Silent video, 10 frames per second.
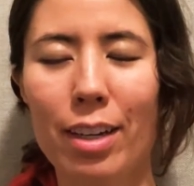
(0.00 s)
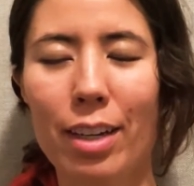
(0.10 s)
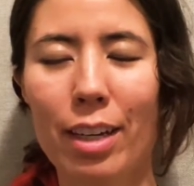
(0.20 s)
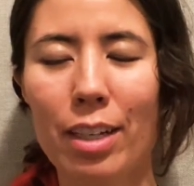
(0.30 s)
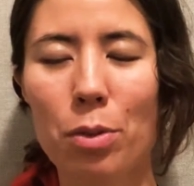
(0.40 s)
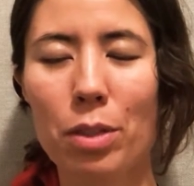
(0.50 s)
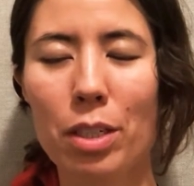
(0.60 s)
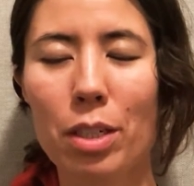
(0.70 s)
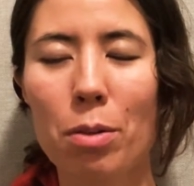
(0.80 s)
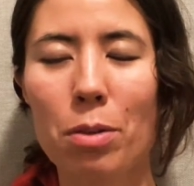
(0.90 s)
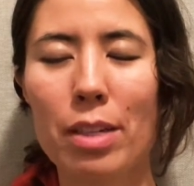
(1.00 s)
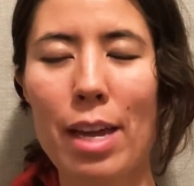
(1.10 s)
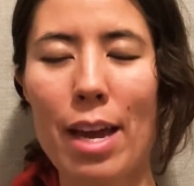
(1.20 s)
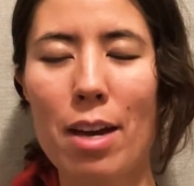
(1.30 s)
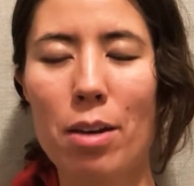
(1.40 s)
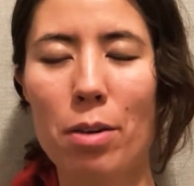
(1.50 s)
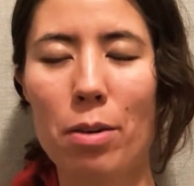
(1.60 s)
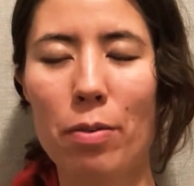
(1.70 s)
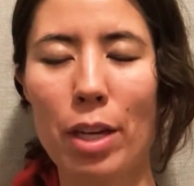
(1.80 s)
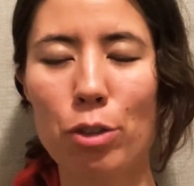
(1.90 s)
is going to go
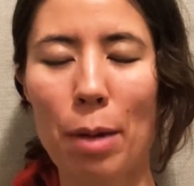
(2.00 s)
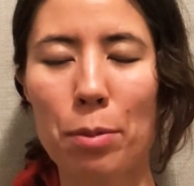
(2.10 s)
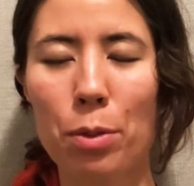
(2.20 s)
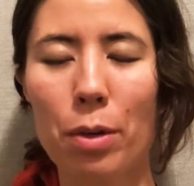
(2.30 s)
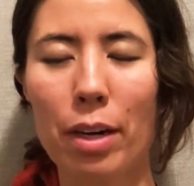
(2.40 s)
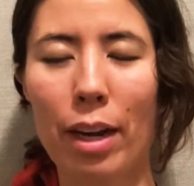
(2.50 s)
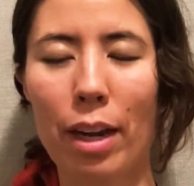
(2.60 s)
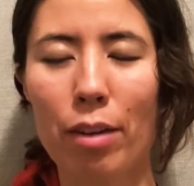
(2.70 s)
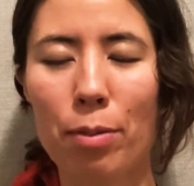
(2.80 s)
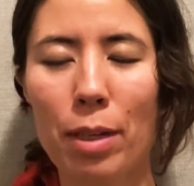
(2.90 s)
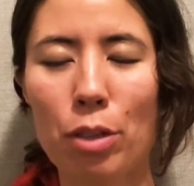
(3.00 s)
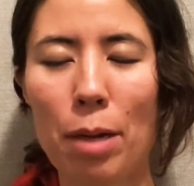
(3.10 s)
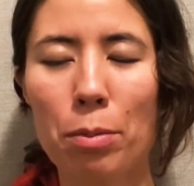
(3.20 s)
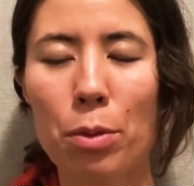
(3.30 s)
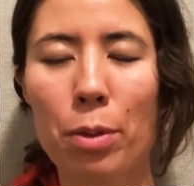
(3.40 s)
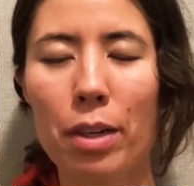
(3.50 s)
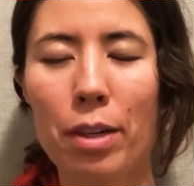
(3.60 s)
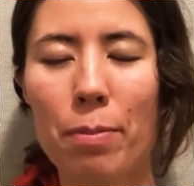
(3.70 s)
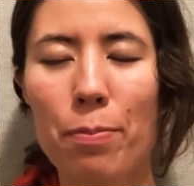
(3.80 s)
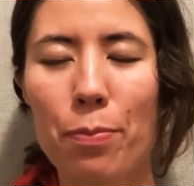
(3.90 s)
down that trap door. And from that trap
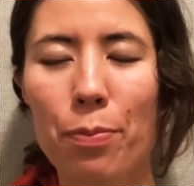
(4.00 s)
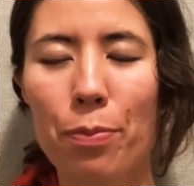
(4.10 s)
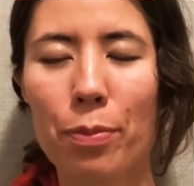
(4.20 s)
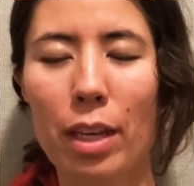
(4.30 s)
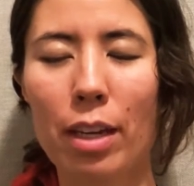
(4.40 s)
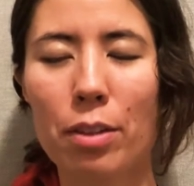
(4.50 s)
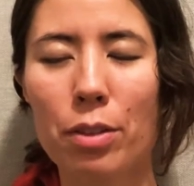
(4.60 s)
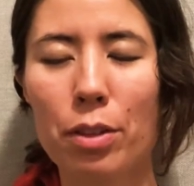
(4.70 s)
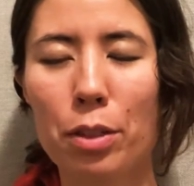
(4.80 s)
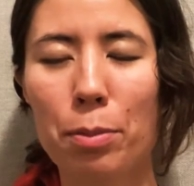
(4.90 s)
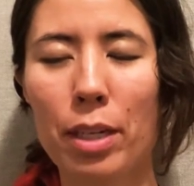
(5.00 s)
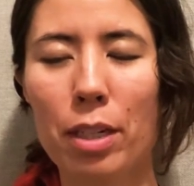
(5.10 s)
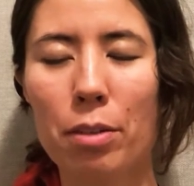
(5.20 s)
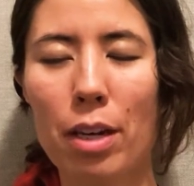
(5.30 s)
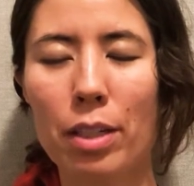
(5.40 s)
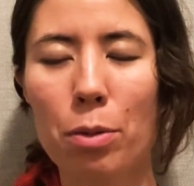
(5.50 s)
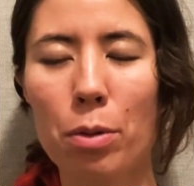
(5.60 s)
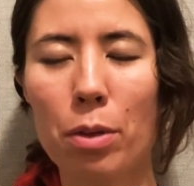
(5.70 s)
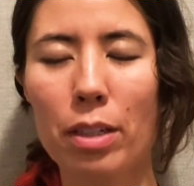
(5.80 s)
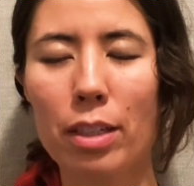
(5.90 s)
door, there's going to be a grounding
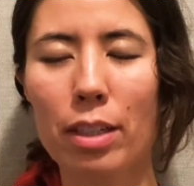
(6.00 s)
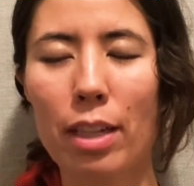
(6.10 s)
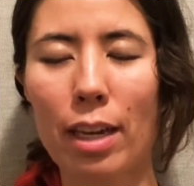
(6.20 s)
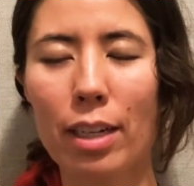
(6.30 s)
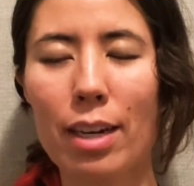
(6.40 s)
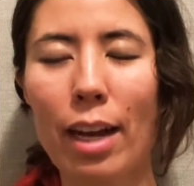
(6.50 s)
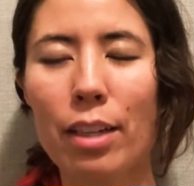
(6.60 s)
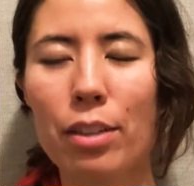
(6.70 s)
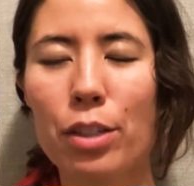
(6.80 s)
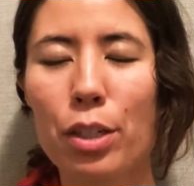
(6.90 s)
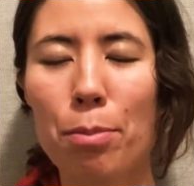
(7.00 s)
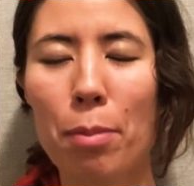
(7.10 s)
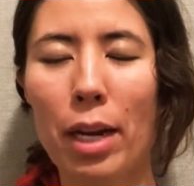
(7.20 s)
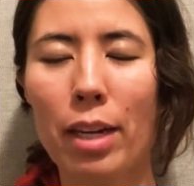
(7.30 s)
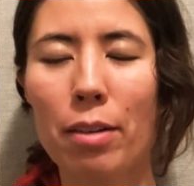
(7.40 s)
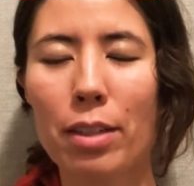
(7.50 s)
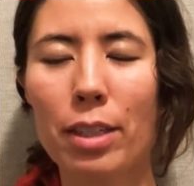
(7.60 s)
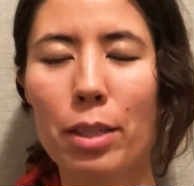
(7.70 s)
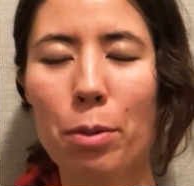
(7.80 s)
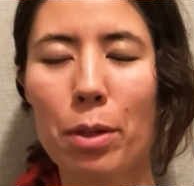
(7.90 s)
cord that connects to your main grounding
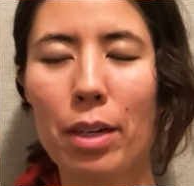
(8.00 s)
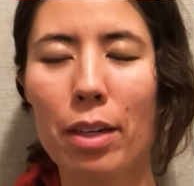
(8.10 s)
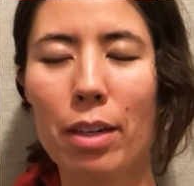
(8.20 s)
cord.